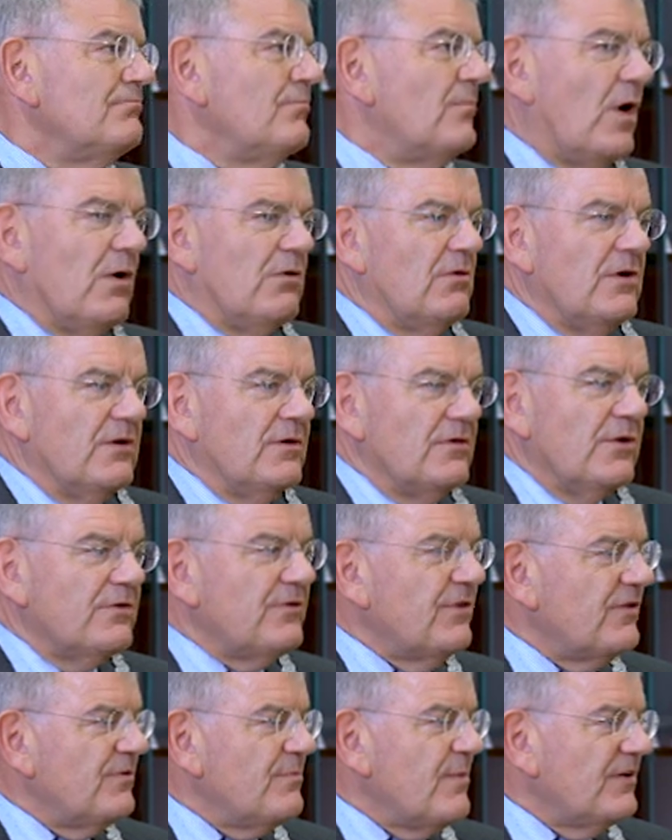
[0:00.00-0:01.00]
No,
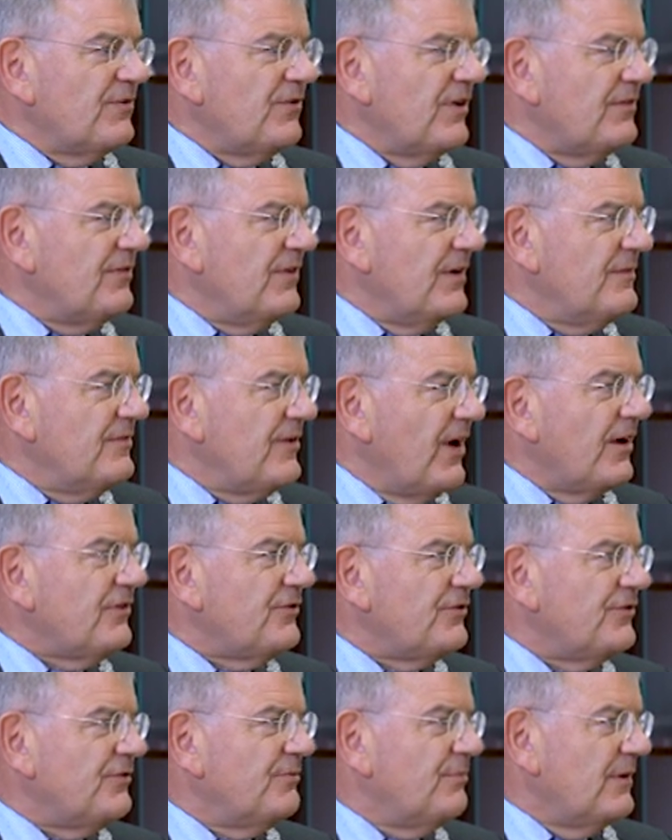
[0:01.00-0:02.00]
not as much as in
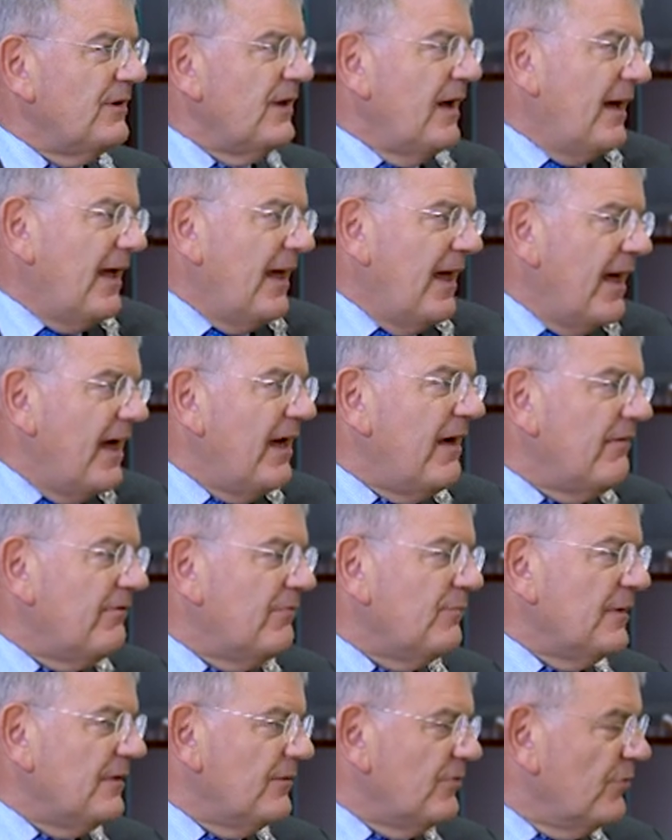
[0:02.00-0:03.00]
Dutch, but I
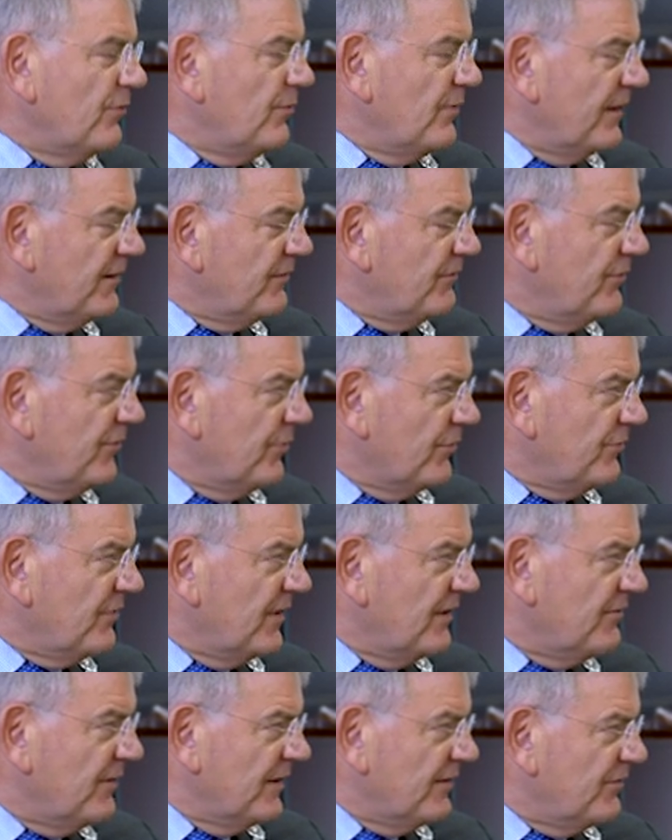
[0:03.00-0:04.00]
have been doing interviews,
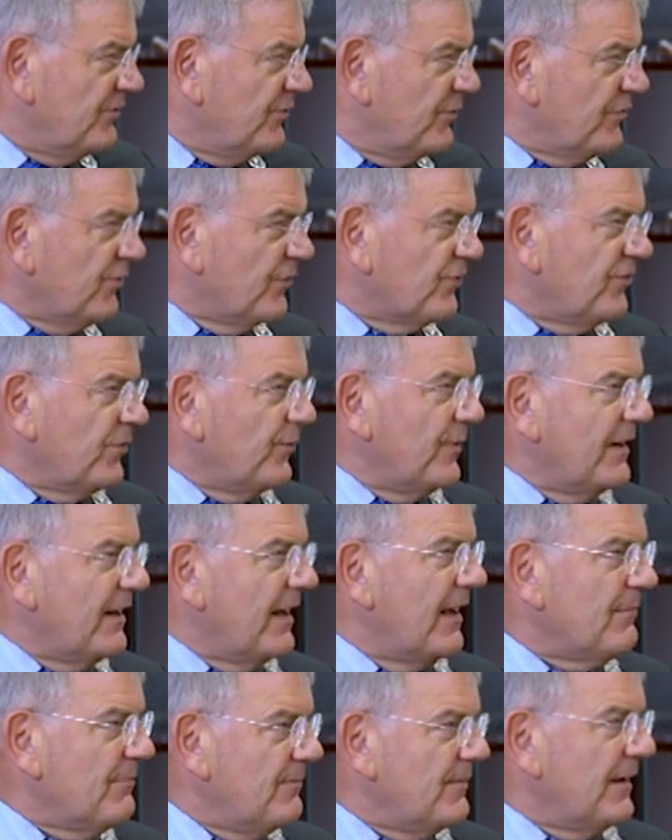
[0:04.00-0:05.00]
giving interviews also when
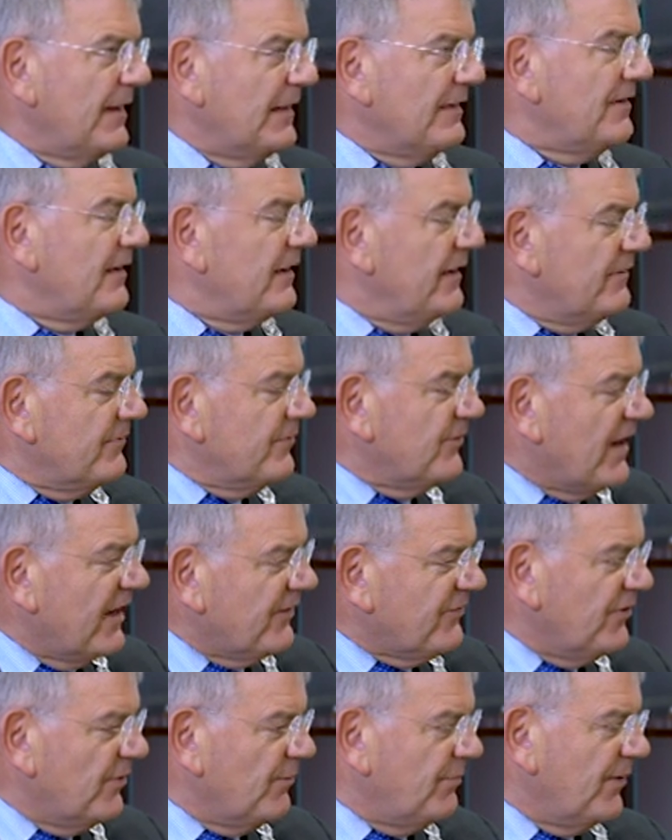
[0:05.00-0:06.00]
I'm in
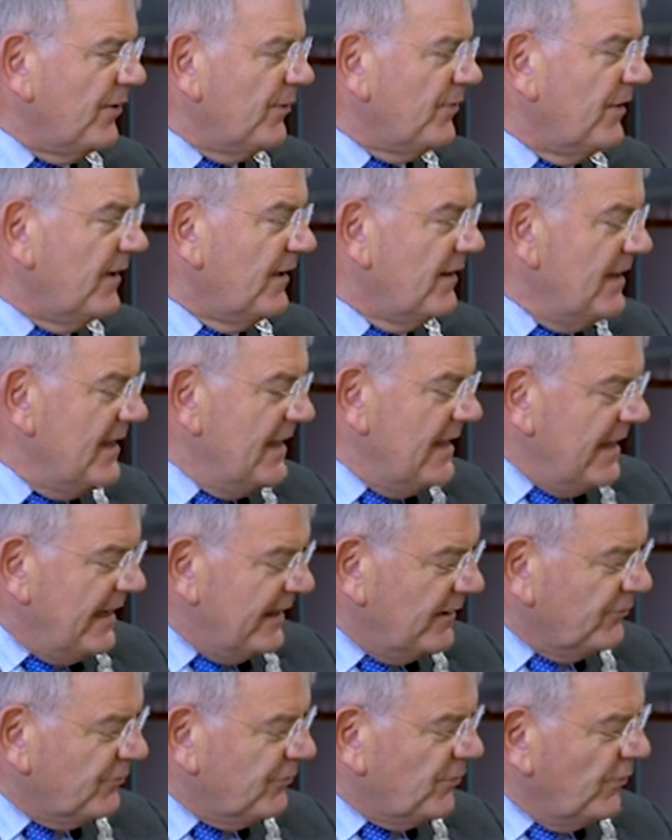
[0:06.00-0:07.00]
international podia.
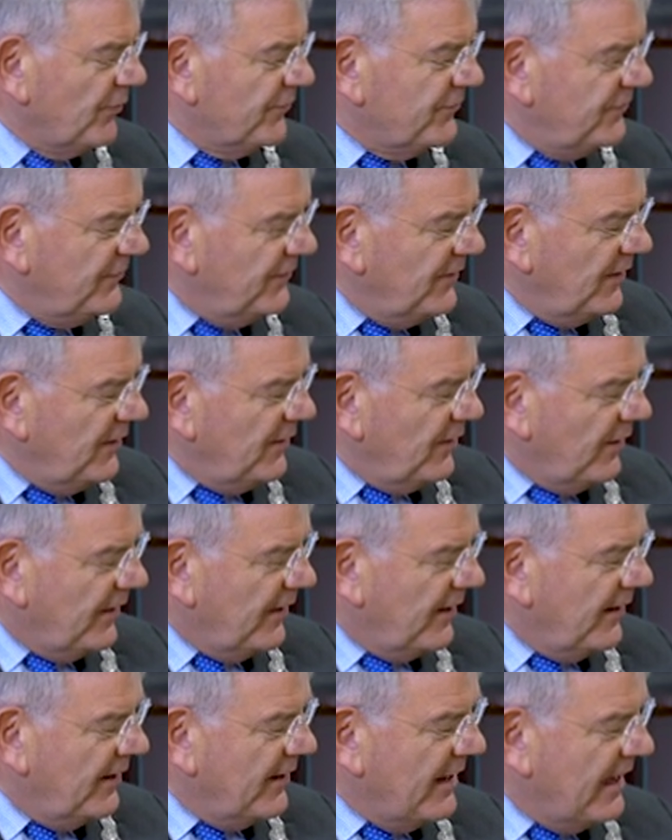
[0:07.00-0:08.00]
And of course,
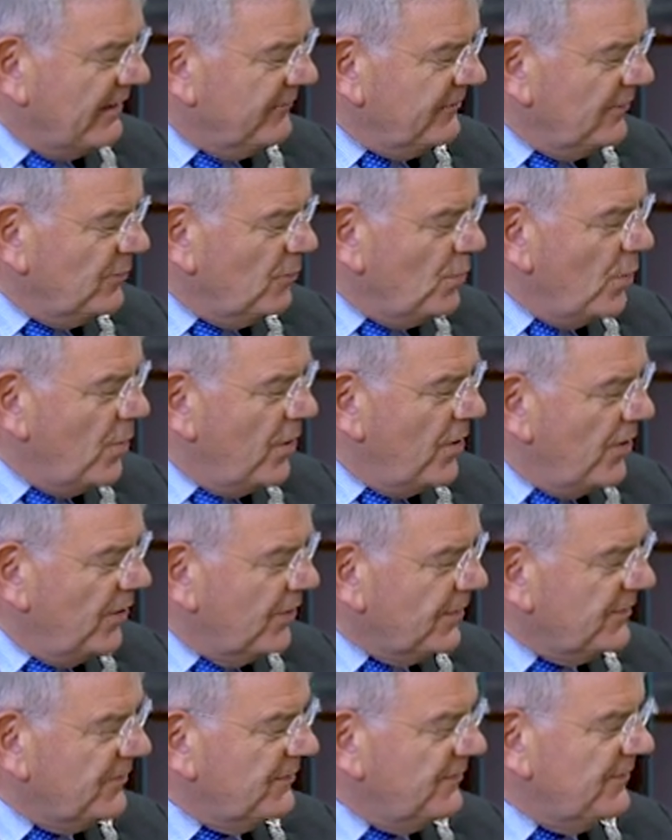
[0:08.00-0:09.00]
having
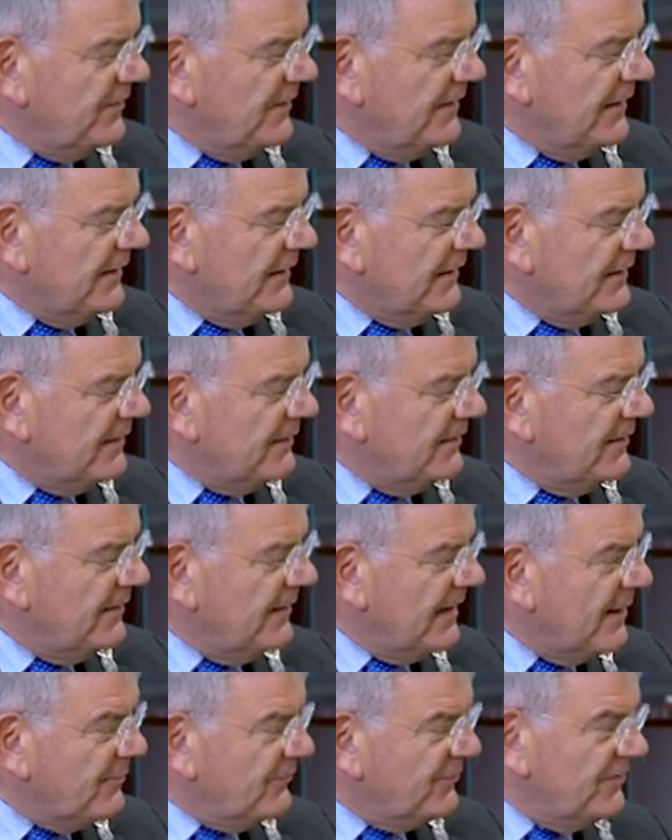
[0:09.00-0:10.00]
worked in
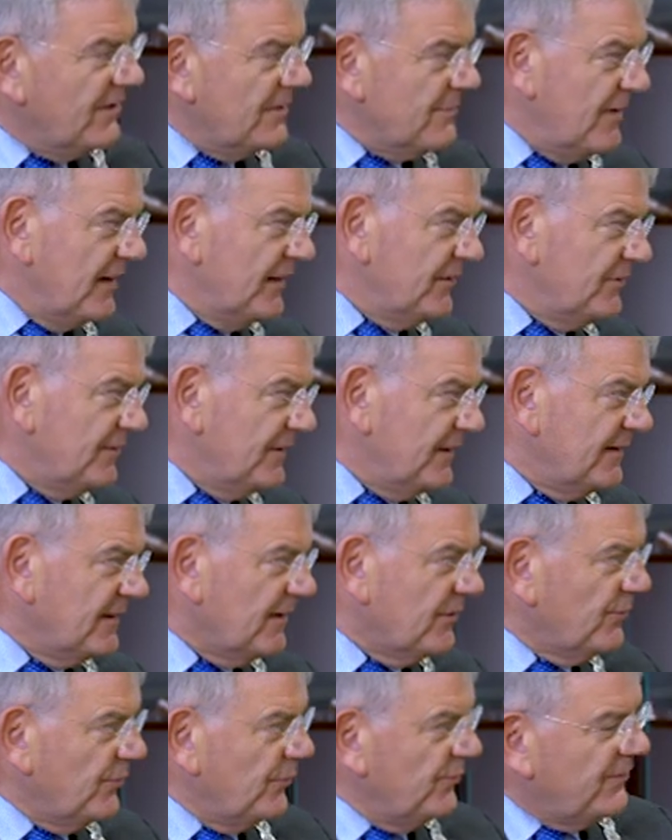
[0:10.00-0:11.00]
the Amsterdam area and
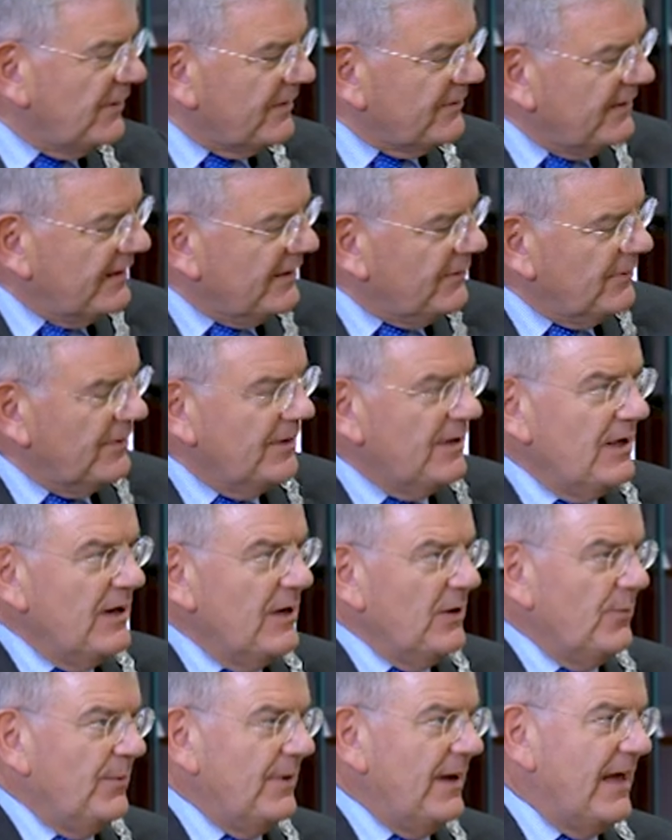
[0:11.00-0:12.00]
now in Utrecht area,
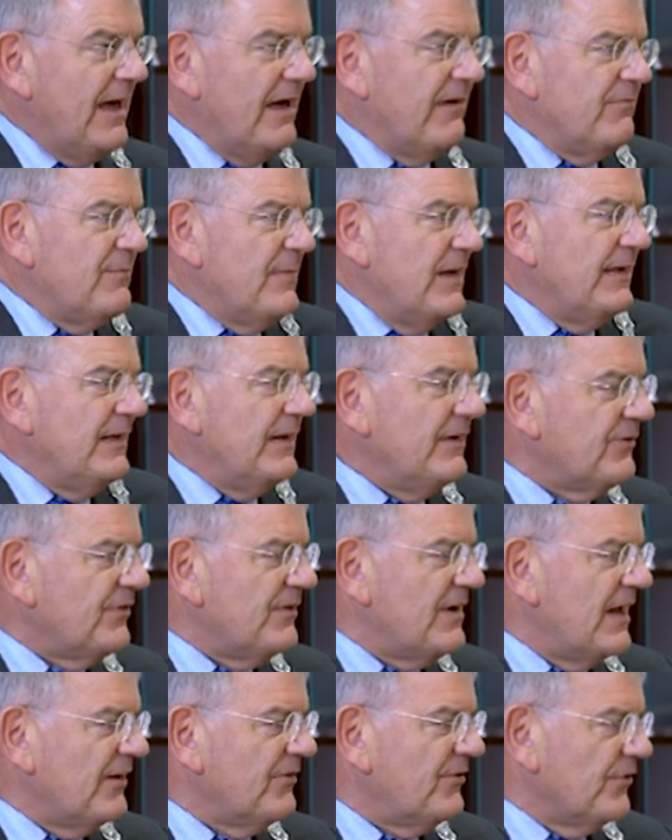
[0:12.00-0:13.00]
we have many
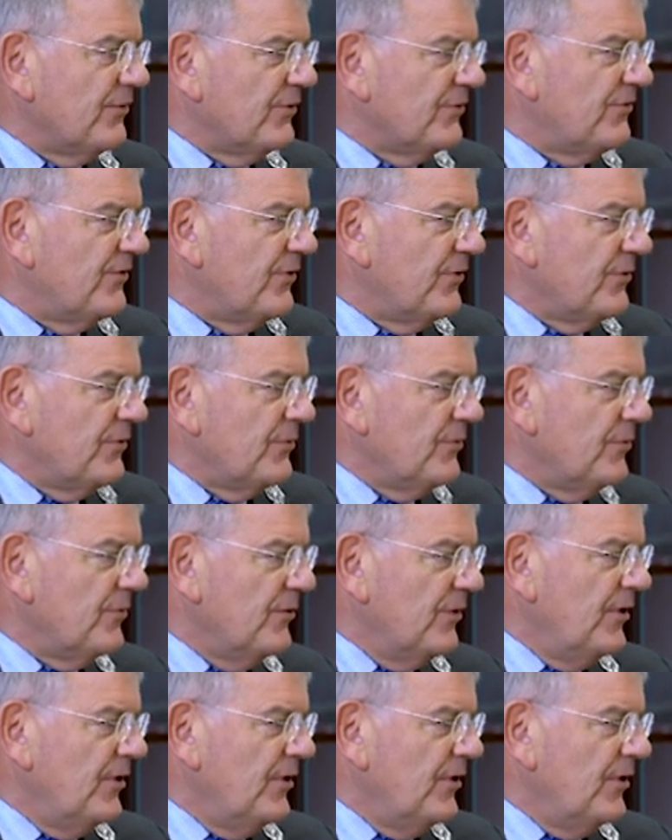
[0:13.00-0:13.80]
internationals, so